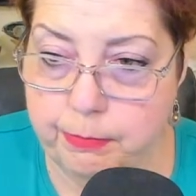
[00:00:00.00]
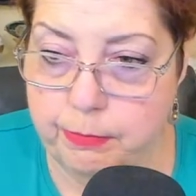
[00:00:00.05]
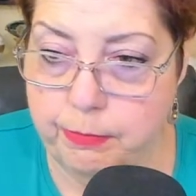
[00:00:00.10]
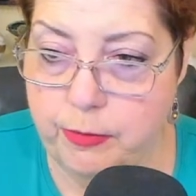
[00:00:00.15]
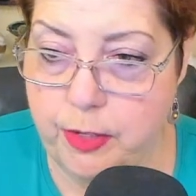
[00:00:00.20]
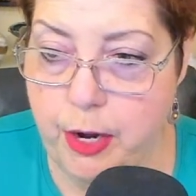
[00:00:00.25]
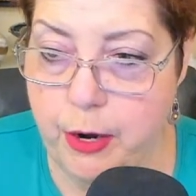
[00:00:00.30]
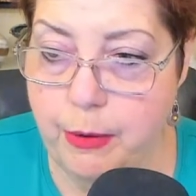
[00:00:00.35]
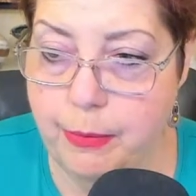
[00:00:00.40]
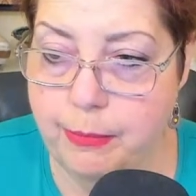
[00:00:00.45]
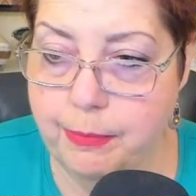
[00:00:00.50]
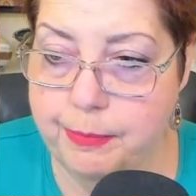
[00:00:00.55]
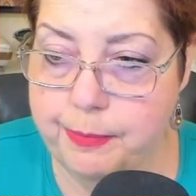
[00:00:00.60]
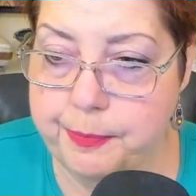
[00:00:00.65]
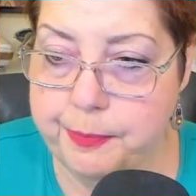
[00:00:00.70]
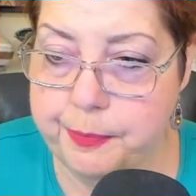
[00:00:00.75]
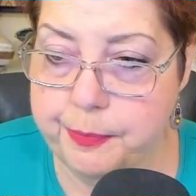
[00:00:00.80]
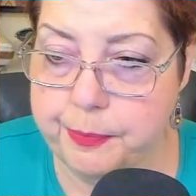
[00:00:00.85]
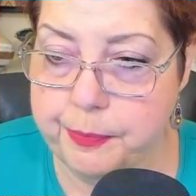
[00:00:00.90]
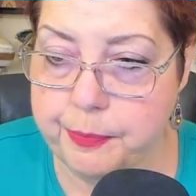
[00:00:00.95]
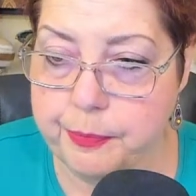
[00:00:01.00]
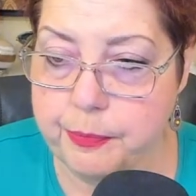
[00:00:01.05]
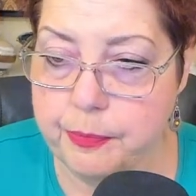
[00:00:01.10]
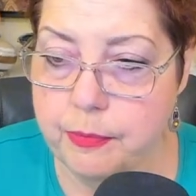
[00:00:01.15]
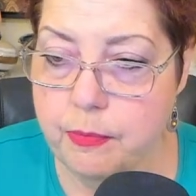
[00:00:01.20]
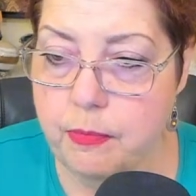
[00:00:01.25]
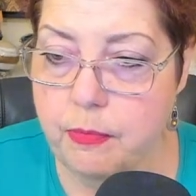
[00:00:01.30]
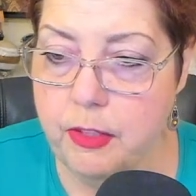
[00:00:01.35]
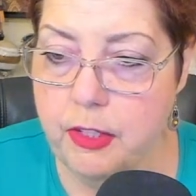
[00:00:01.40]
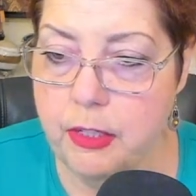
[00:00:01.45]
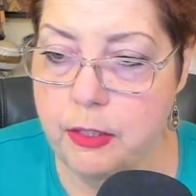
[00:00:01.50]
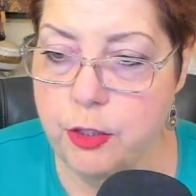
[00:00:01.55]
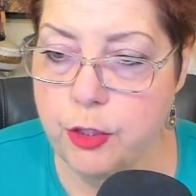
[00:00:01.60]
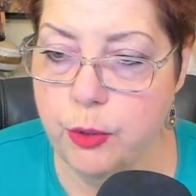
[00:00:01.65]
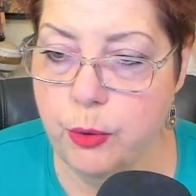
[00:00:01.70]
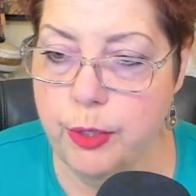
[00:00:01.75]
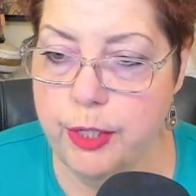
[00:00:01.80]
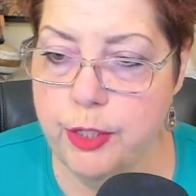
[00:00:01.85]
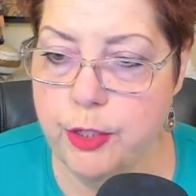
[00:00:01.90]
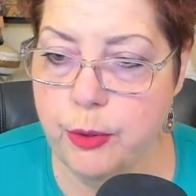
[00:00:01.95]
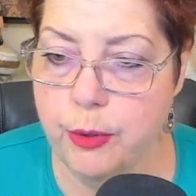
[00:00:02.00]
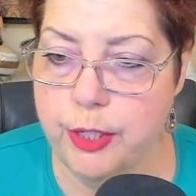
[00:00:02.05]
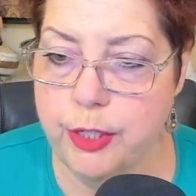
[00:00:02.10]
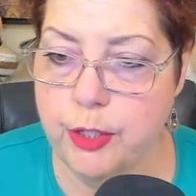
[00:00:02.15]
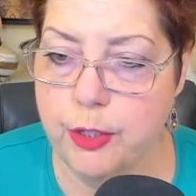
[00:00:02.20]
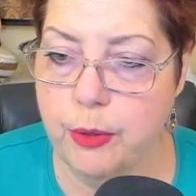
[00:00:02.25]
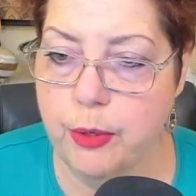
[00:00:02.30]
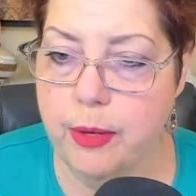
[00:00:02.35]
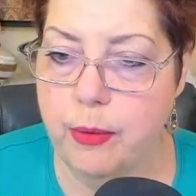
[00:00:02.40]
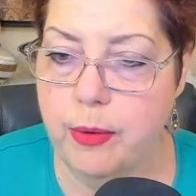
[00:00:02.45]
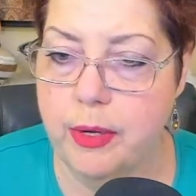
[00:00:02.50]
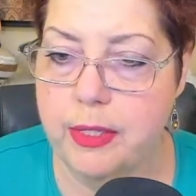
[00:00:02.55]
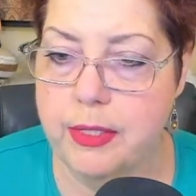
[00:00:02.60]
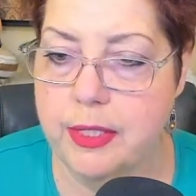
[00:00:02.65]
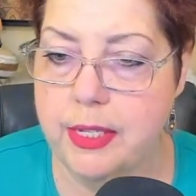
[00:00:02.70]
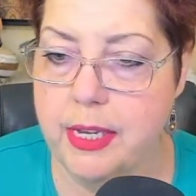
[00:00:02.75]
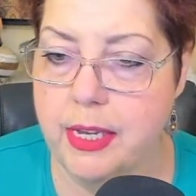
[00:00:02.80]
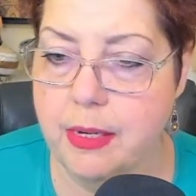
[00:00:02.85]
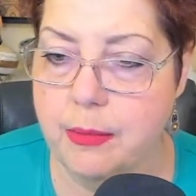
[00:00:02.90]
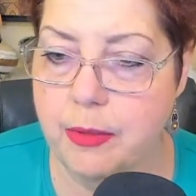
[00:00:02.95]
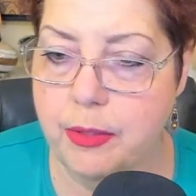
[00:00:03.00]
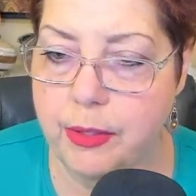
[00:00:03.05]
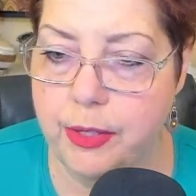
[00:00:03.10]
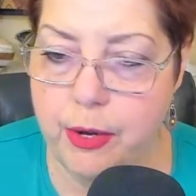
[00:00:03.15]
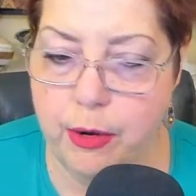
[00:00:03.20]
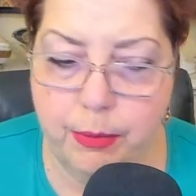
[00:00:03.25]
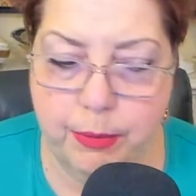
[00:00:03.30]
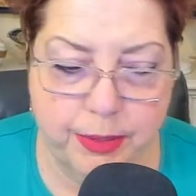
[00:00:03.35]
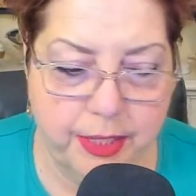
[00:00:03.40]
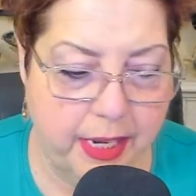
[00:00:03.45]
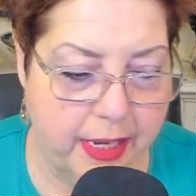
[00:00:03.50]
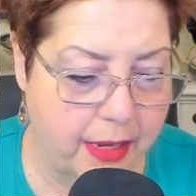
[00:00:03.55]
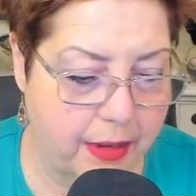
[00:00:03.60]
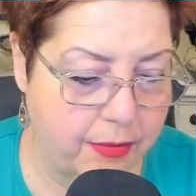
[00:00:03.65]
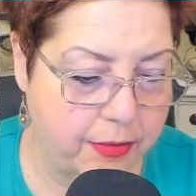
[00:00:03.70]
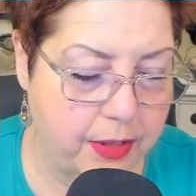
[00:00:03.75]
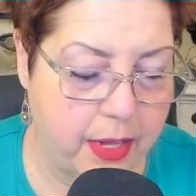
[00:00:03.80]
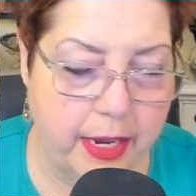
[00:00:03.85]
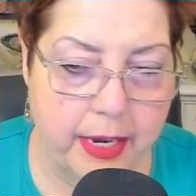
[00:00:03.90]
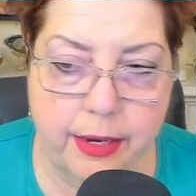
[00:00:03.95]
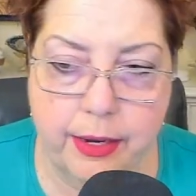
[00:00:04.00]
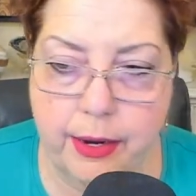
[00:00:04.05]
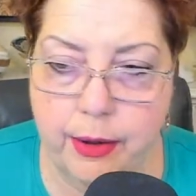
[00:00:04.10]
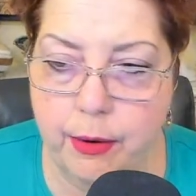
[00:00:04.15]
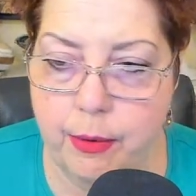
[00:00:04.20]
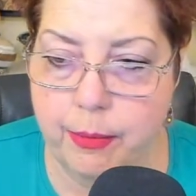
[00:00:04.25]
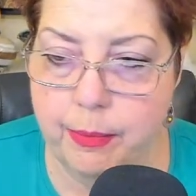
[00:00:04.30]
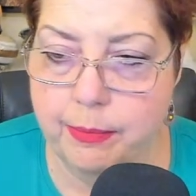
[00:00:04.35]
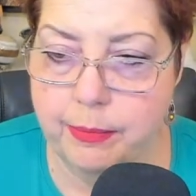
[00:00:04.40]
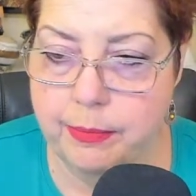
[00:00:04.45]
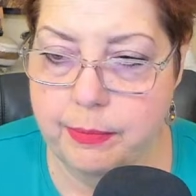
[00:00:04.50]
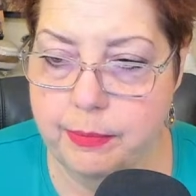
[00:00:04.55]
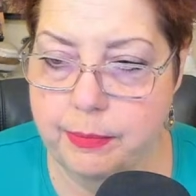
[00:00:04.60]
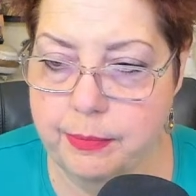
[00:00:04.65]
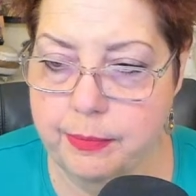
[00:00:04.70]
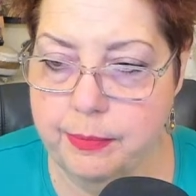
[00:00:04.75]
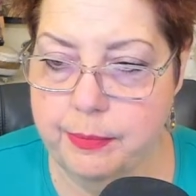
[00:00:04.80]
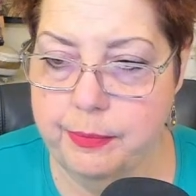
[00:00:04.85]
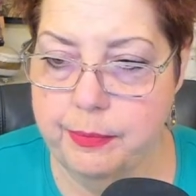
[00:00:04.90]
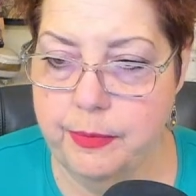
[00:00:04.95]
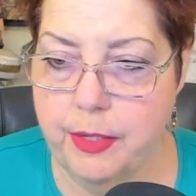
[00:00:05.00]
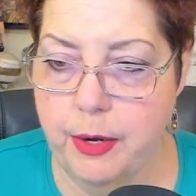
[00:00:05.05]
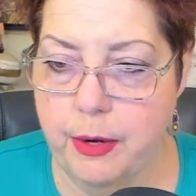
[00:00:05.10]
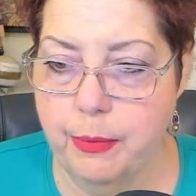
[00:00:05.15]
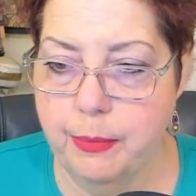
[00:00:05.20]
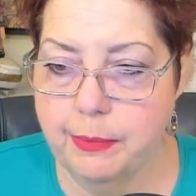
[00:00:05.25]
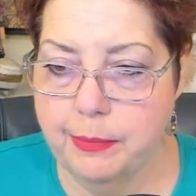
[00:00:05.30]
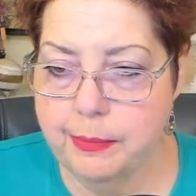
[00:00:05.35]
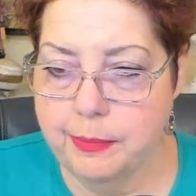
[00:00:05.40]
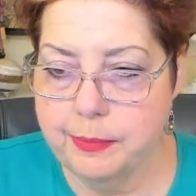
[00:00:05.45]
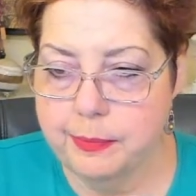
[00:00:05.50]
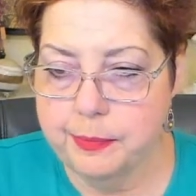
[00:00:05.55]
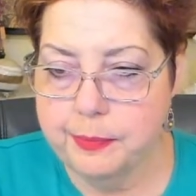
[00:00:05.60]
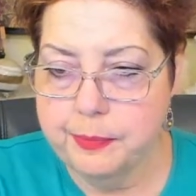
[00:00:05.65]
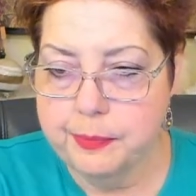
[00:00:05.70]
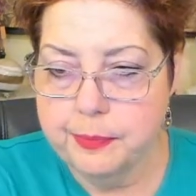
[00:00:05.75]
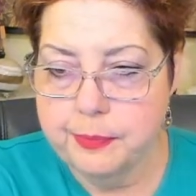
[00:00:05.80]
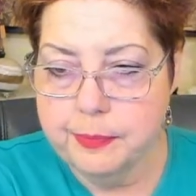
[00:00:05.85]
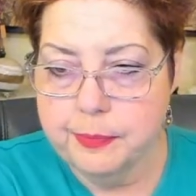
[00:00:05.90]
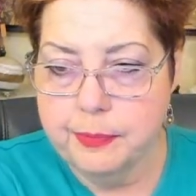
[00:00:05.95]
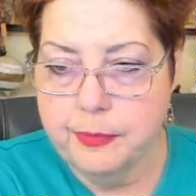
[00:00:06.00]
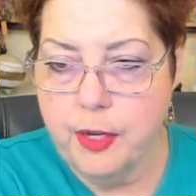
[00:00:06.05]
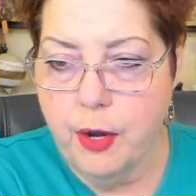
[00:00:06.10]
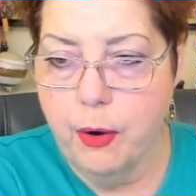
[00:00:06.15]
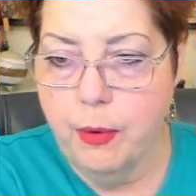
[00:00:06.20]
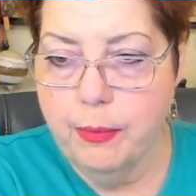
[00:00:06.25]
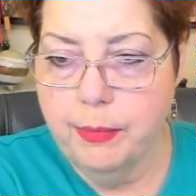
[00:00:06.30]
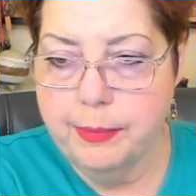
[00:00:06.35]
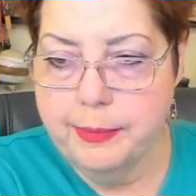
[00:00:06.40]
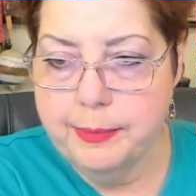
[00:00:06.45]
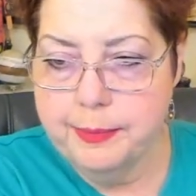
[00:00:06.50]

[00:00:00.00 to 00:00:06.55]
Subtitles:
Nope. Joy, joy, joy. What is the animal? Nope. Taking flight. Nope. Nope. Nope.